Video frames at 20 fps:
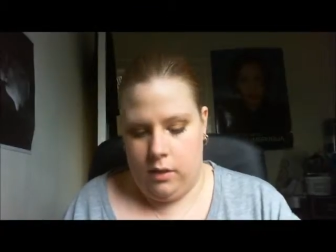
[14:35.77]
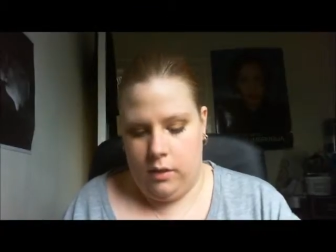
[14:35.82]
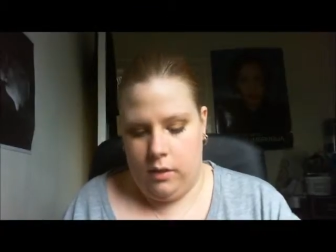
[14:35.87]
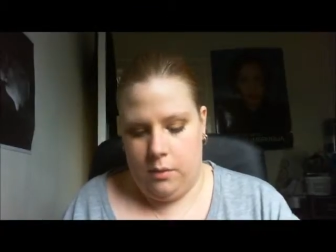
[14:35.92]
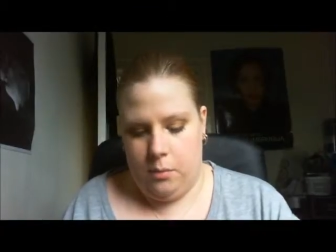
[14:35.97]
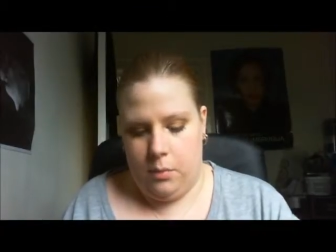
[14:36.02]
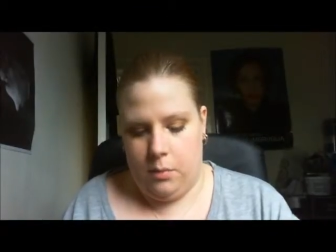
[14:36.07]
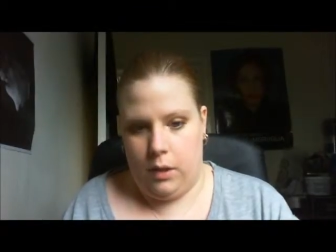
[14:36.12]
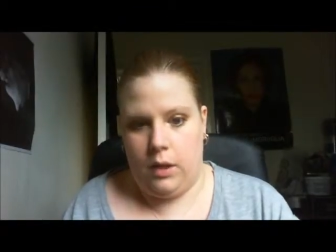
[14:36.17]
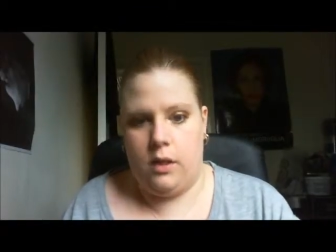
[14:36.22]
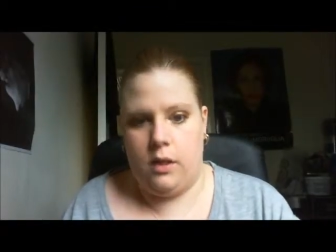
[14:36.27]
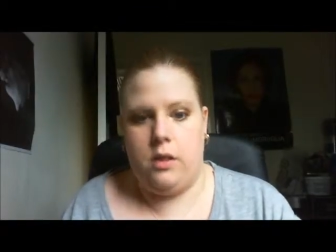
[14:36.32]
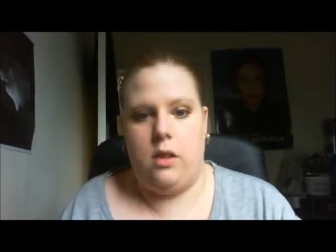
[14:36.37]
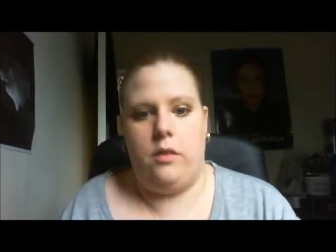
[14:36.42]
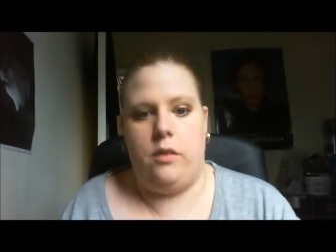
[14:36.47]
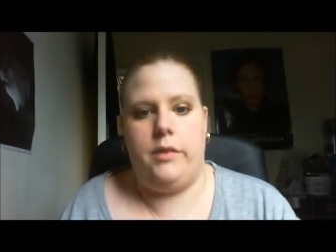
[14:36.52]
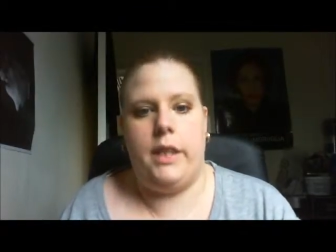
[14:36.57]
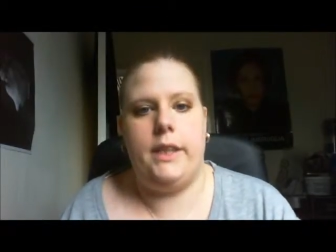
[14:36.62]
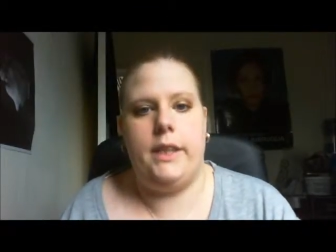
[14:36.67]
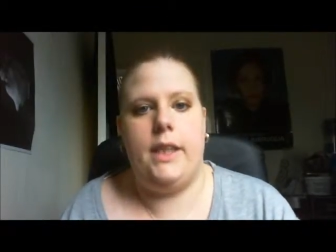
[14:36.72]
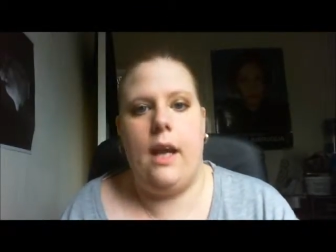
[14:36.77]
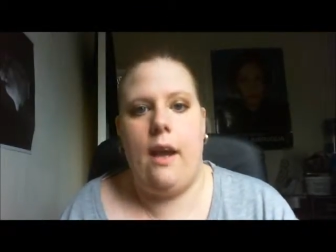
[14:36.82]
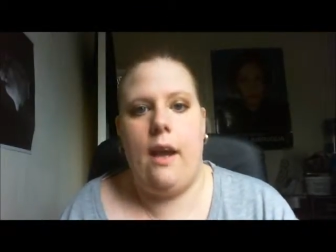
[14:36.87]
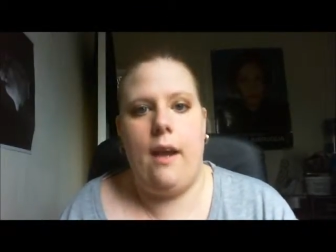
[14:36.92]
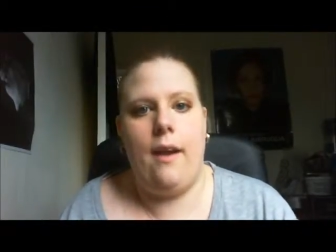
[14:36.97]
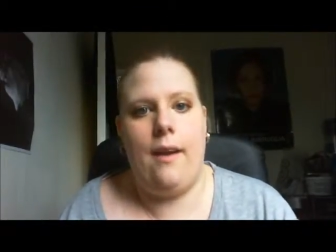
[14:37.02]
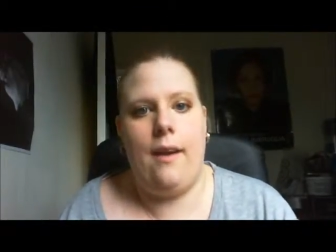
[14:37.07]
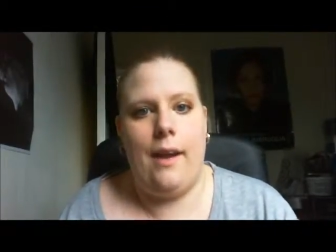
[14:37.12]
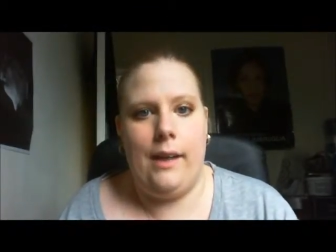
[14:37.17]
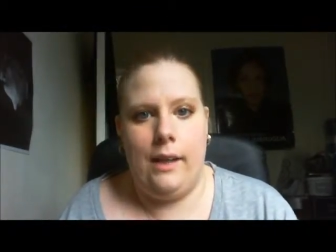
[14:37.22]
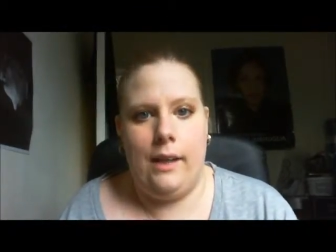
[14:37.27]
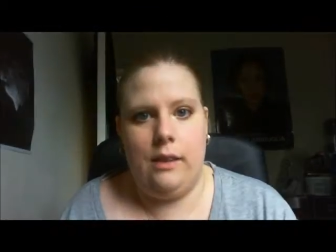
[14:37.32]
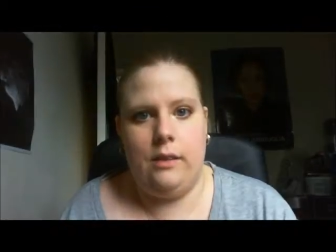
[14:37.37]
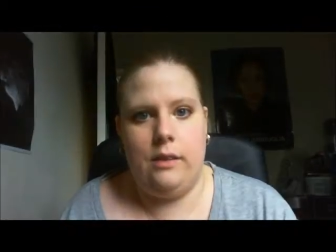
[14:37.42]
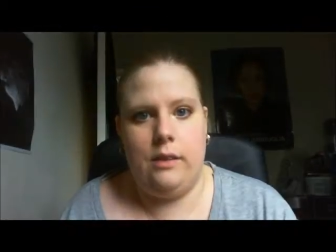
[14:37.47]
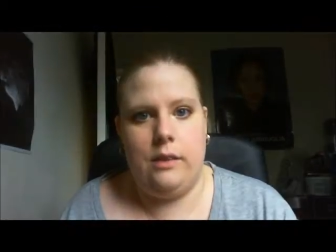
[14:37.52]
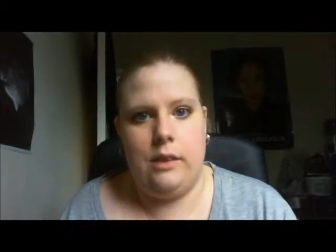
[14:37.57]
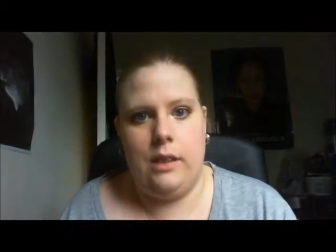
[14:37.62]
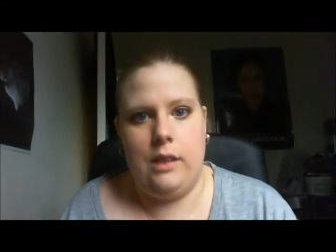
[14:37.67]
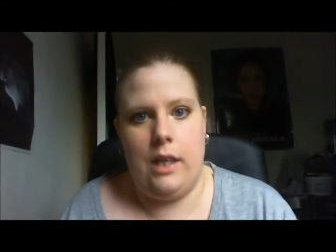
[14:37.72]
actually in my eye,
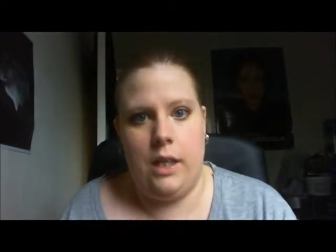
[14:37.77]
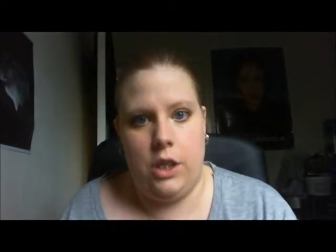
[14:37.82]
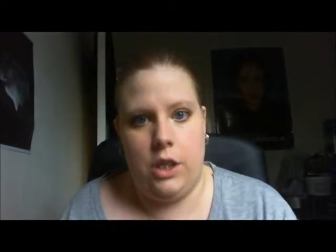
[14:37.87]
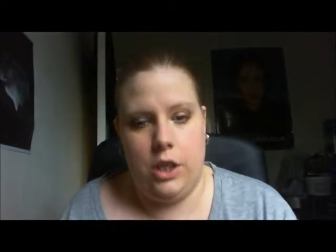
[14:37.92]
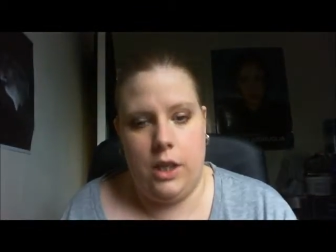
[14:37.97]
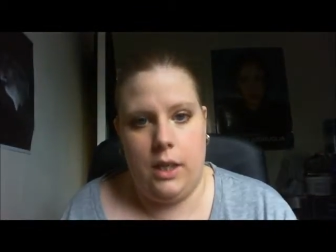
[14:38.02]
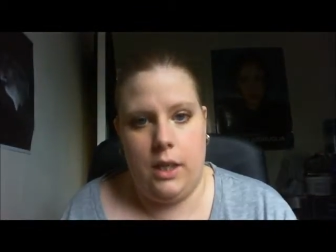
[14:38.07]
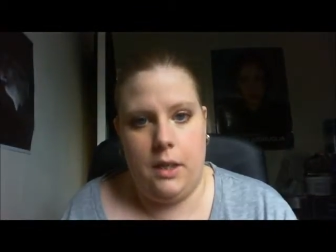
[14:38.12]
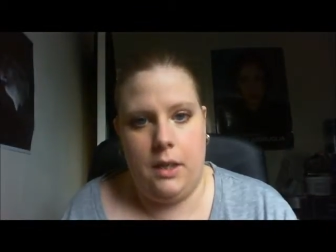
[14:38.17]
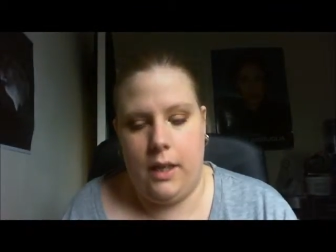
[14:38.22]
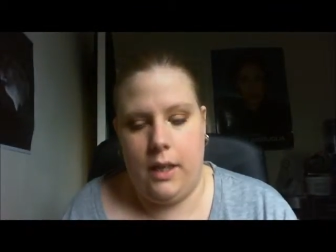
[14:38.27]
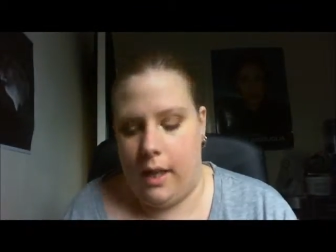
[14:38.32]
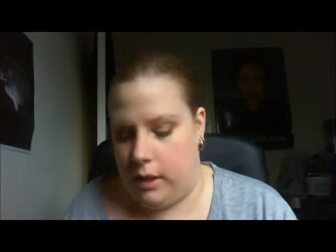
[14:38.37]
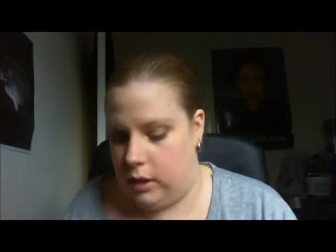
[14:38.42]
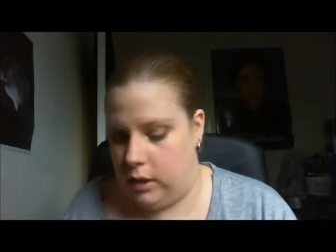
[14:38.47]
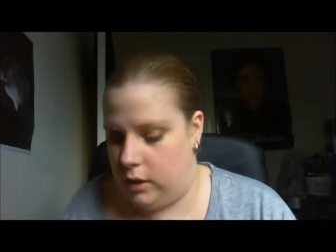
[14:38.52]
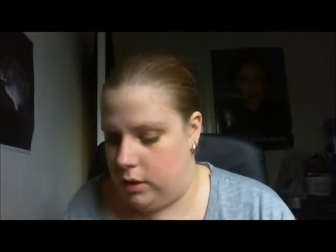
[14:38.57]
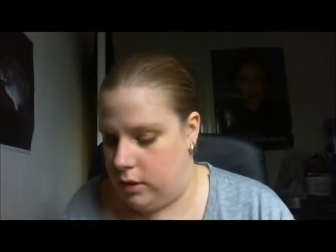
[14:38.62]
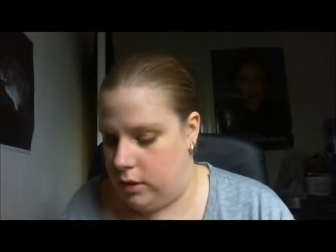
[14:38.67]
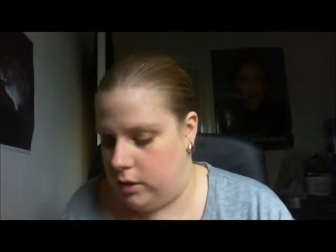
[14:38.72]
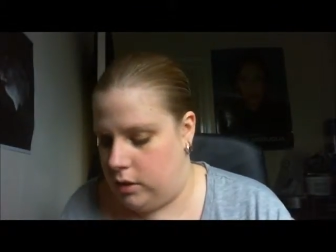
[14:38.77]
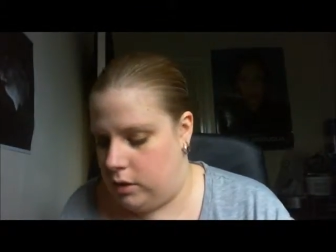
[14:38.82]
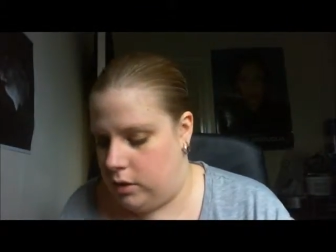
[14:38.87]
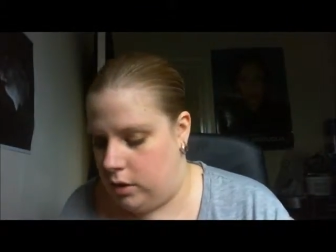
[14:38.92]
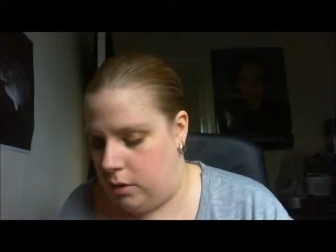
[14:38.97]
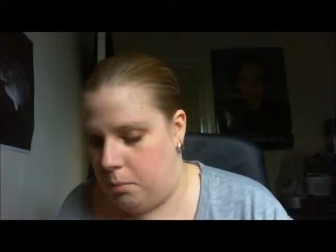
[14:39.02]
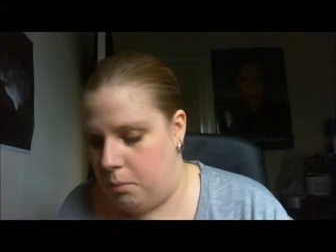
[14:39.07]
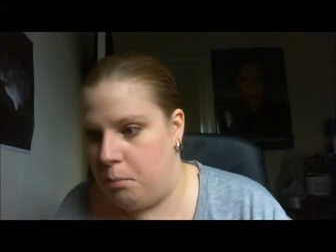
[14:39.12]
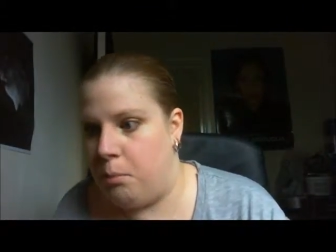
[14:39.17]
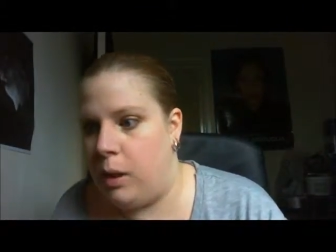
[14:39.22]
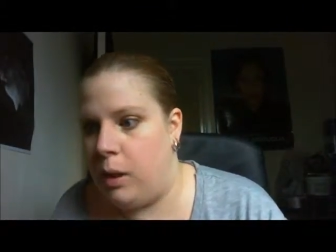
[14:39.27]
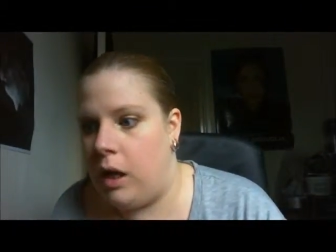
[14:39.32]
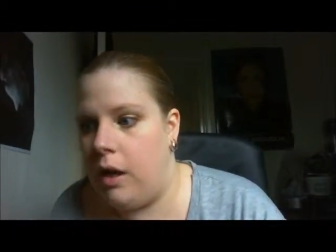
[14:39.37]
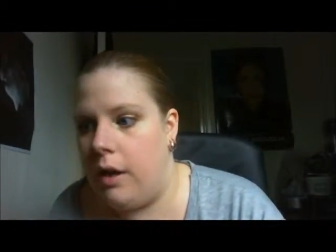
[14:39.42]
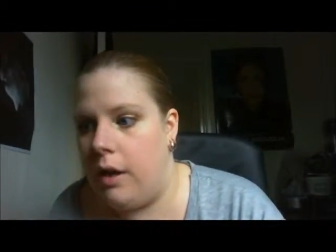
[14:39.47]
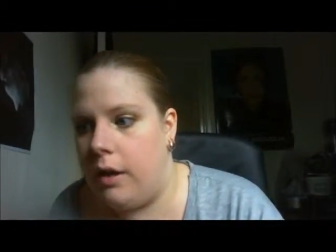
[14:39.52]
because I've done that and